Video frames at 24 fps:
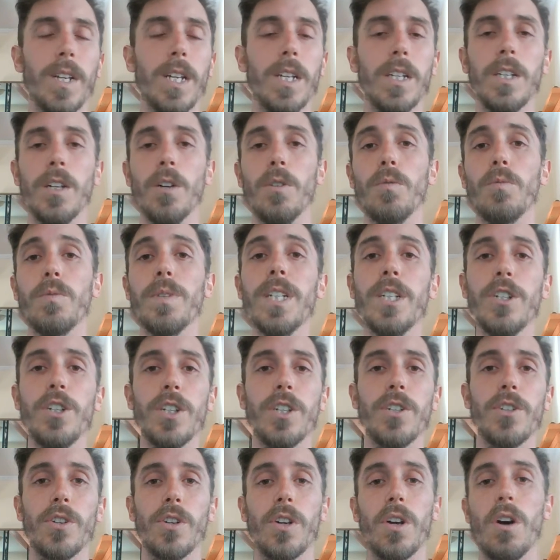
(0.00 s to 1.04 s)

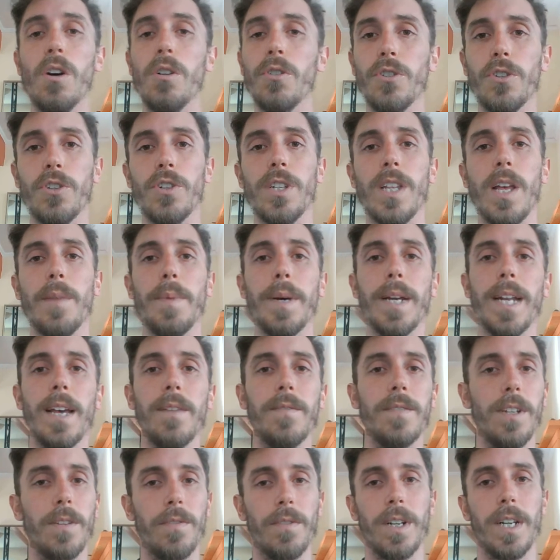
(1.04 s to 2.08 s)
regions or cultures that might
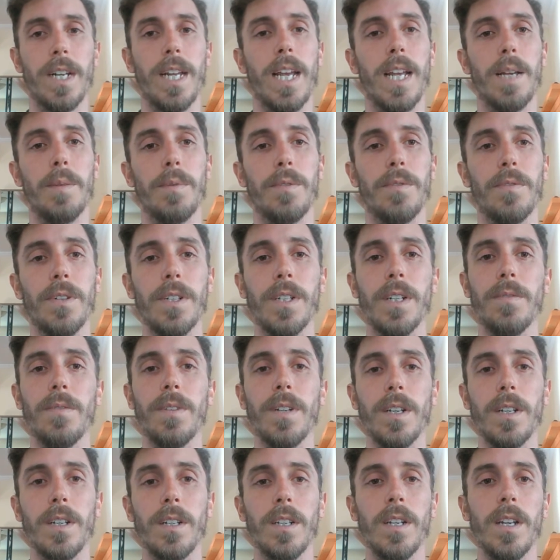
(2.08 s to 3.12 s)
have different names for
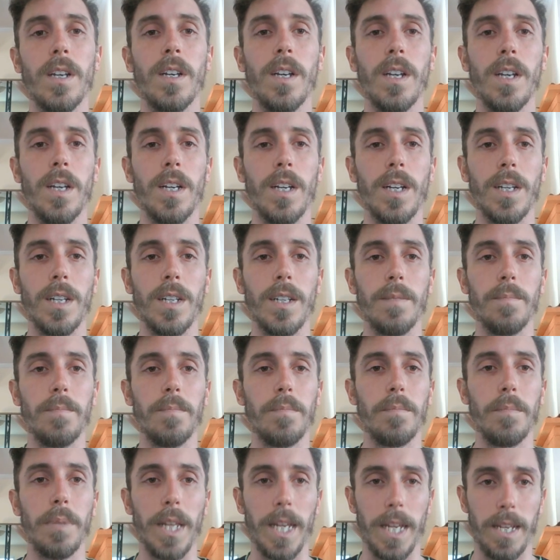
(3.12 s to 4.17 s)
different
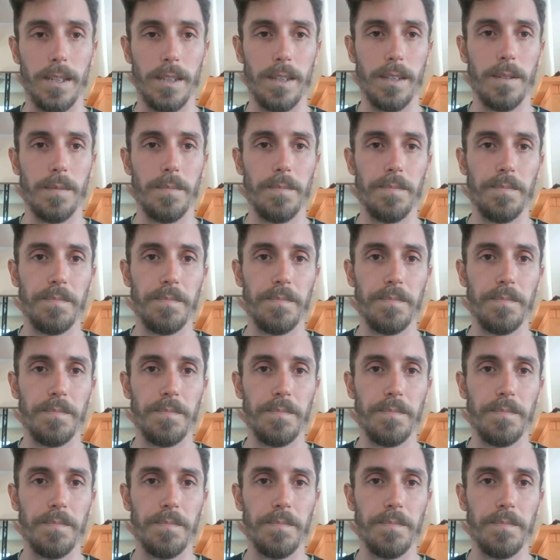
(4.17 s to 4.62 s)
plants.